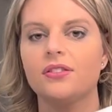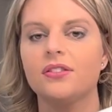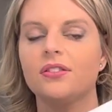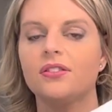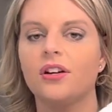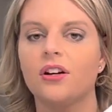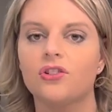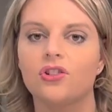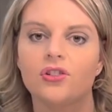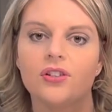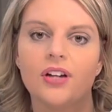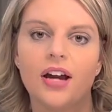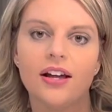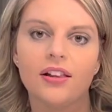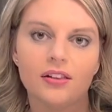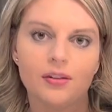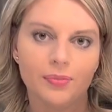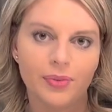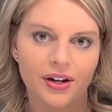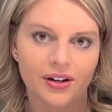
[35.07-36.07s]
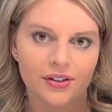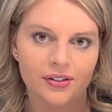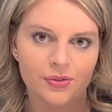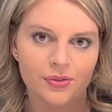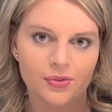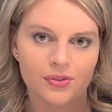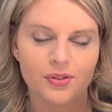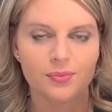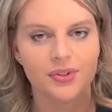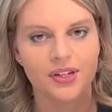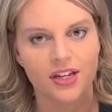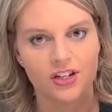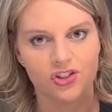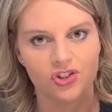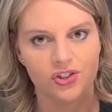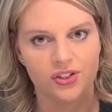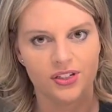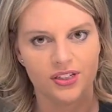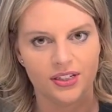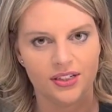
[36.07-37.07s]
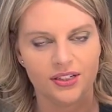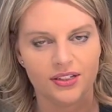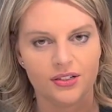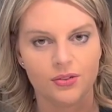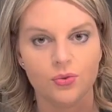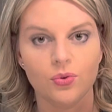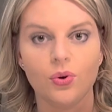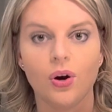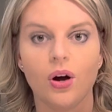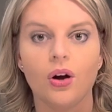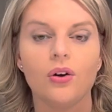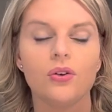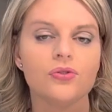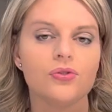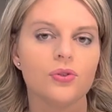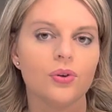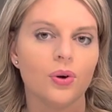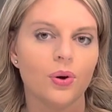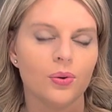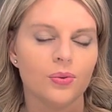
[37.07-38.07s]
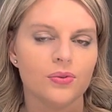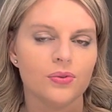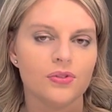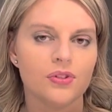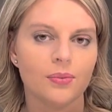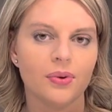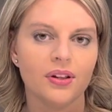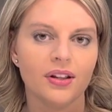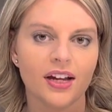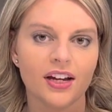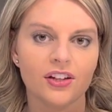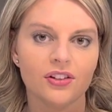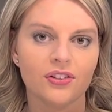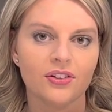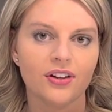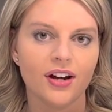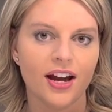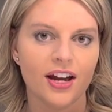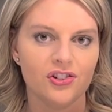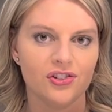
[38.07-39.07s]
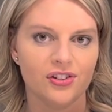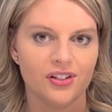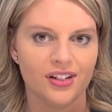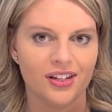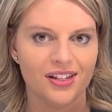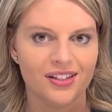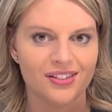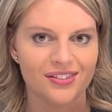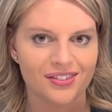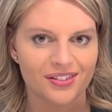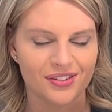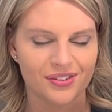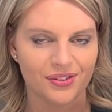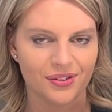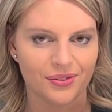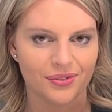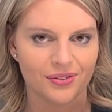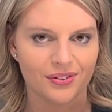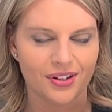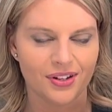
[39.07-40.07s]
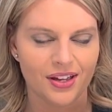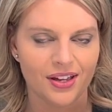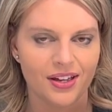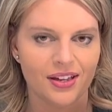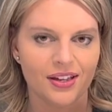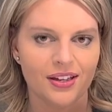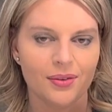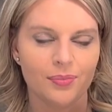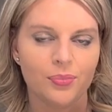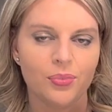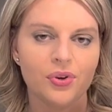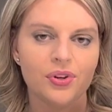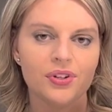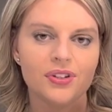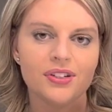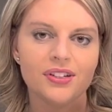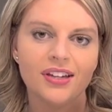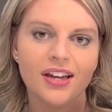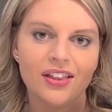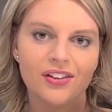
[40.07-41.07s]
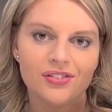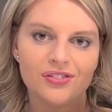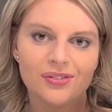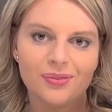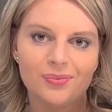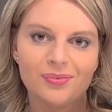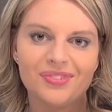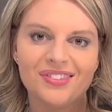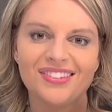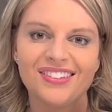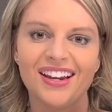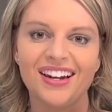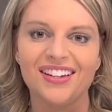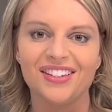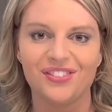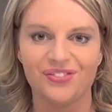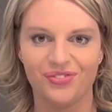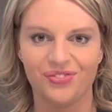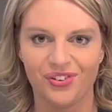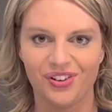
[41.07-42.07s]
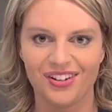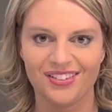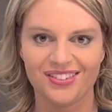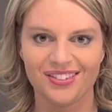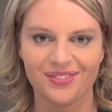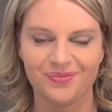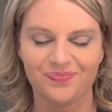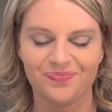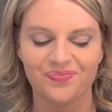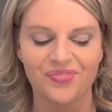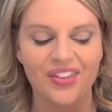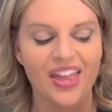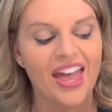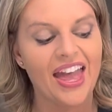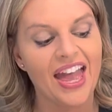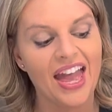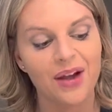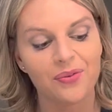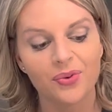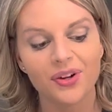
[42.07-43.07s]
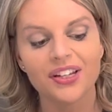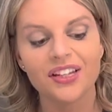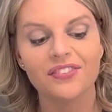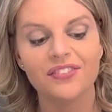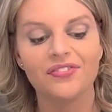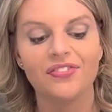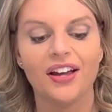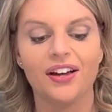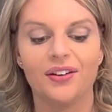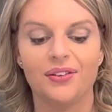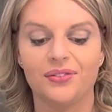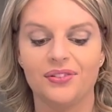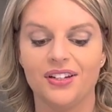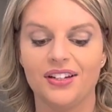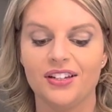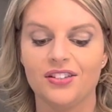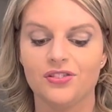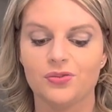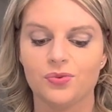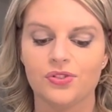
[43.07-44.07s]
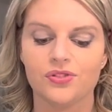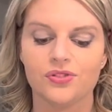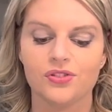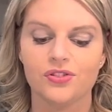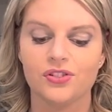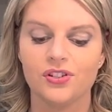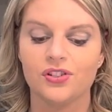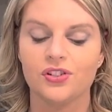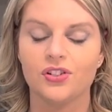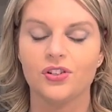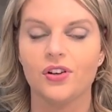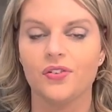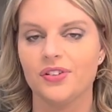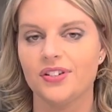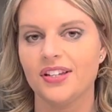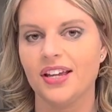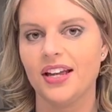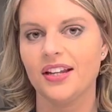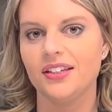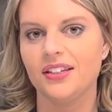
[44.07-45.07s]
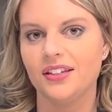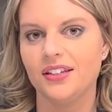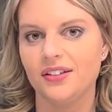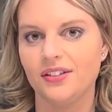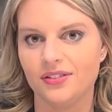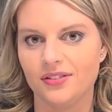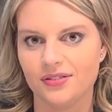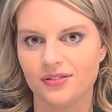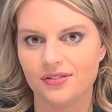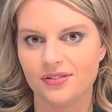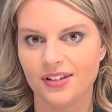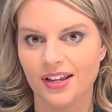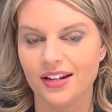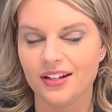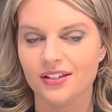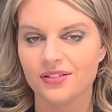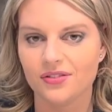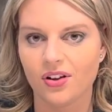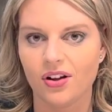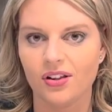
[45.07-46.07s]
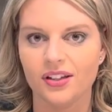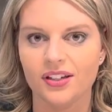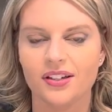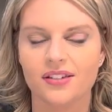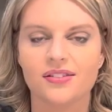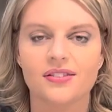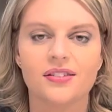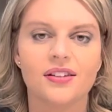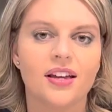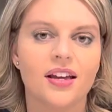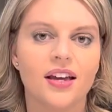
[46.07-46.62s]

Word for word: Dr. Tyler LeBaron, who's a PhD, who also owns the Molecular Hydrogen Institute, put together some studies for us. And what he found in his research that took over 10 years and his colleagues,